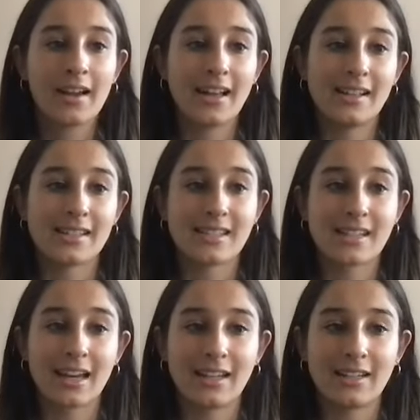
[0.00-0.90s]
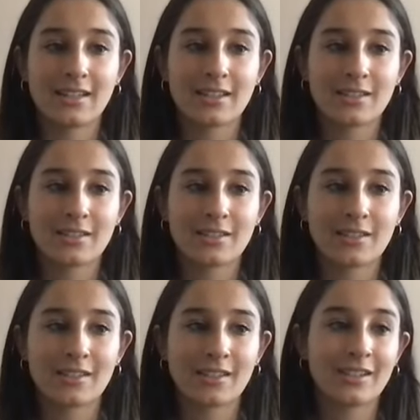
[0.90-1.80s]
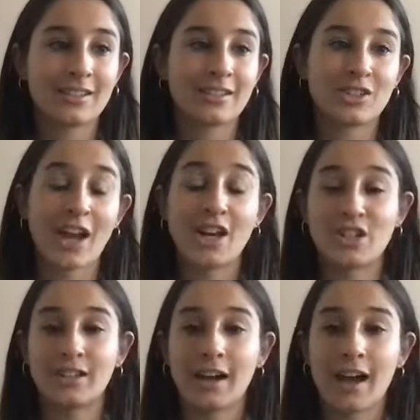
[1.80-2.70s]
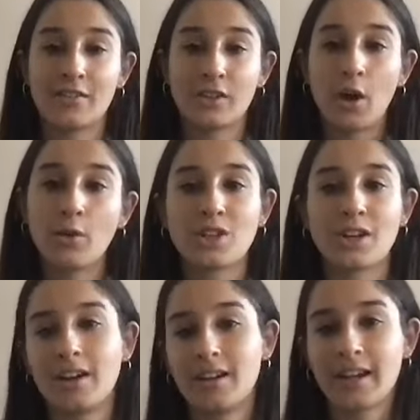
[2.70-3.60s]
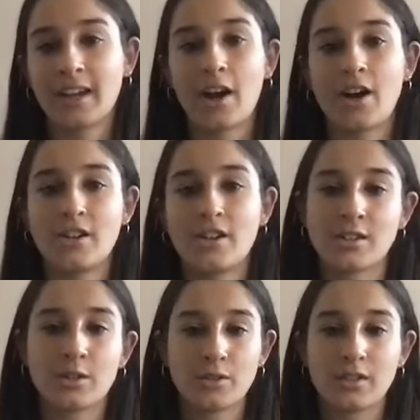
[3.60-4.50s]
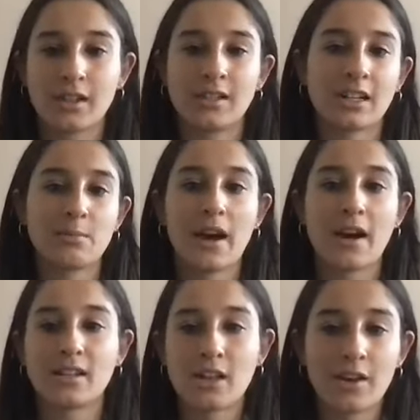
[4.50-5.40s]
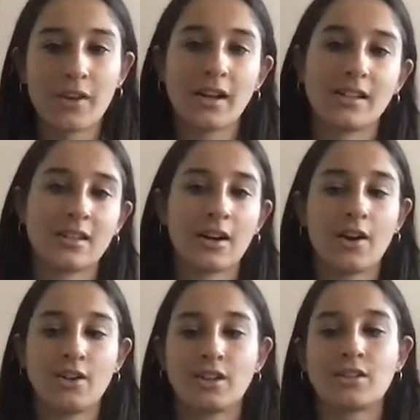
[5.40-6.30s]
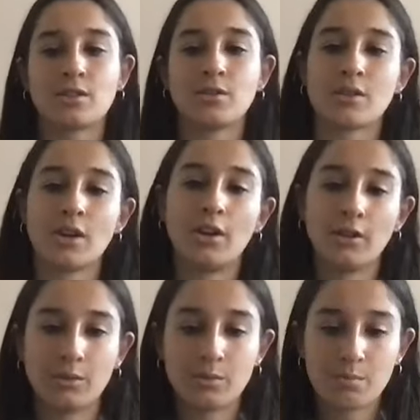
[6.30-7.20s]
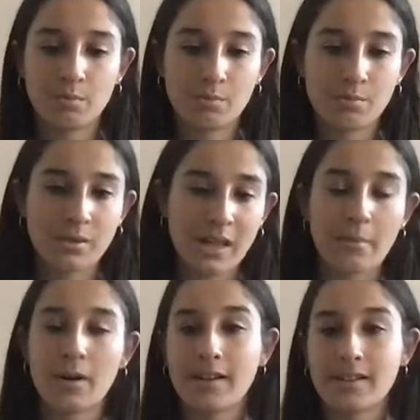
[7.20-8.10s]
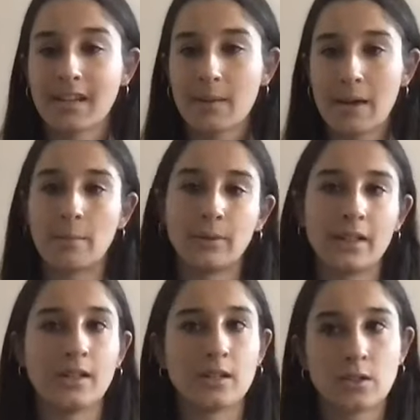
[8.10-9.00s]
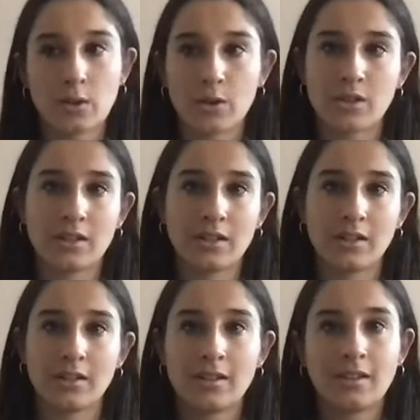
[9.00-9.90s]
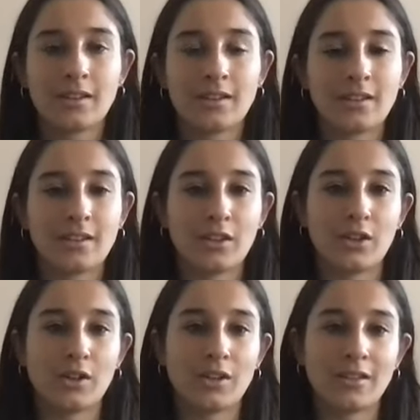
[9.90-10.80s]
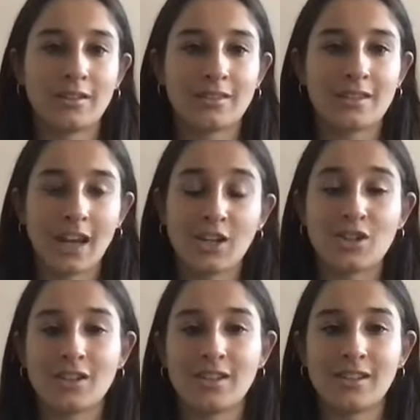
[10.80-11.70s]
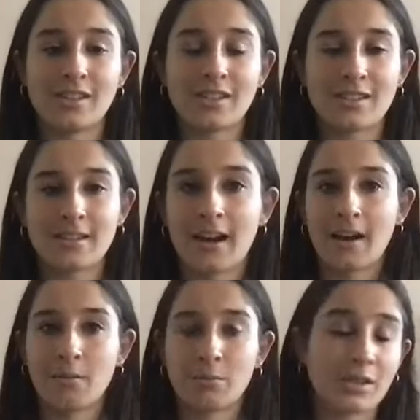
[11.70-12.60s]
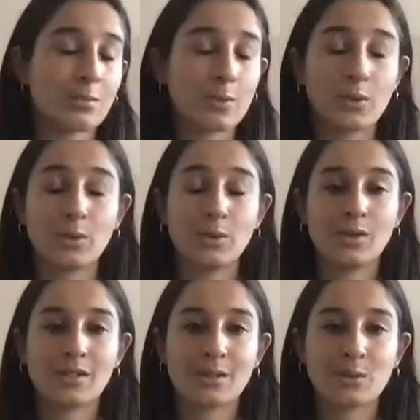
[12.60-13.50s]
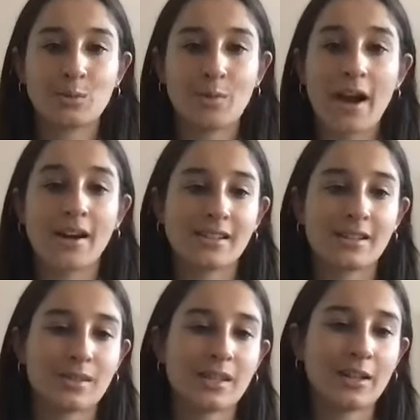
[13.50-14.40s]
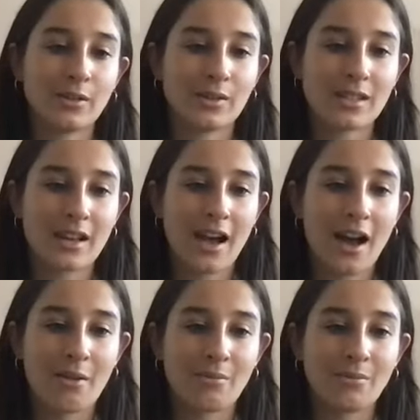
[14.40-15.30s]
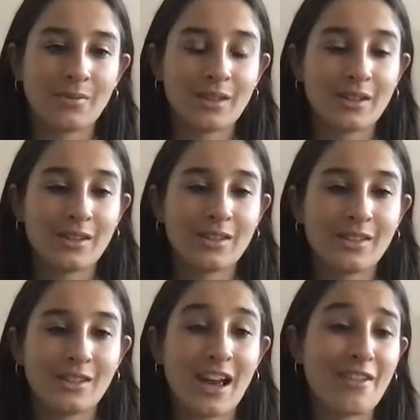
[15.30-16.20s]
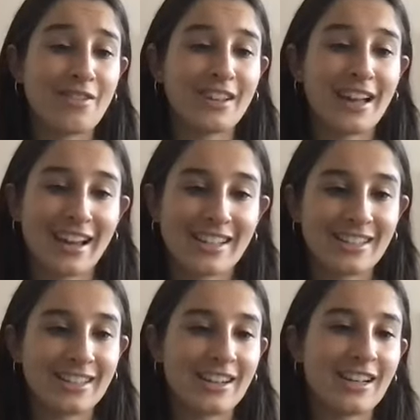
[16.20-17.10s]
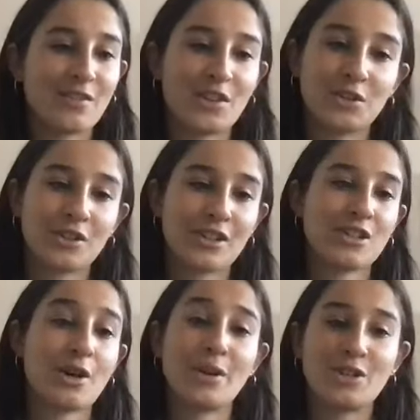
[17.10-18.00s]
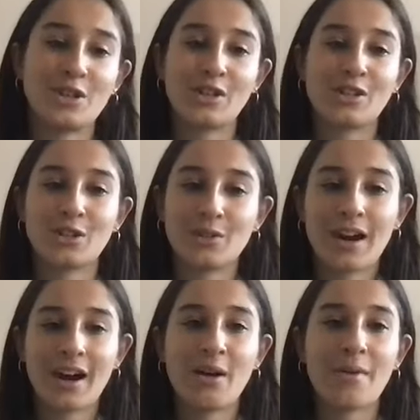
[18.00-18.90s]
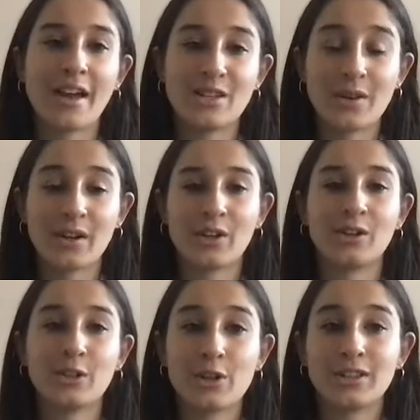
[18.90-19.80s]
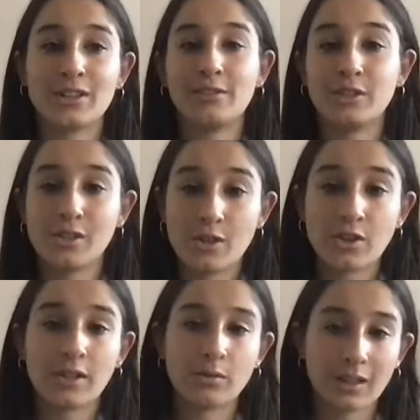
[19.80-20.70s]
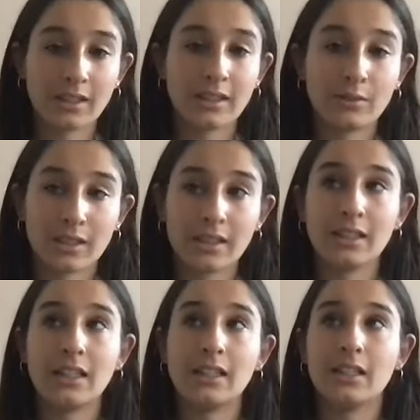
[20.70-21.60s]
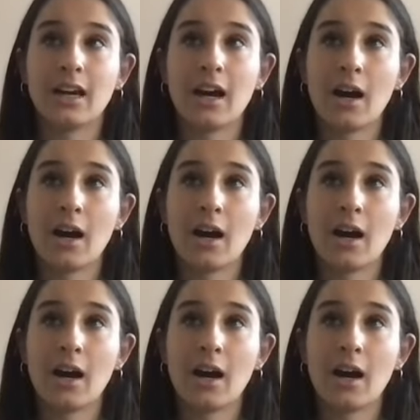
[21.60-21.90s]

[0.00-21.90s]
instead changing kind of the culture and like encouraging schools to conduct parent surveys and encouraging schools to hold seminars and get people in to talk to teachers, principals, parents themselves. So yeah, I feel like as an individual, there is so much you can do, and doing it on a local level is usually really, really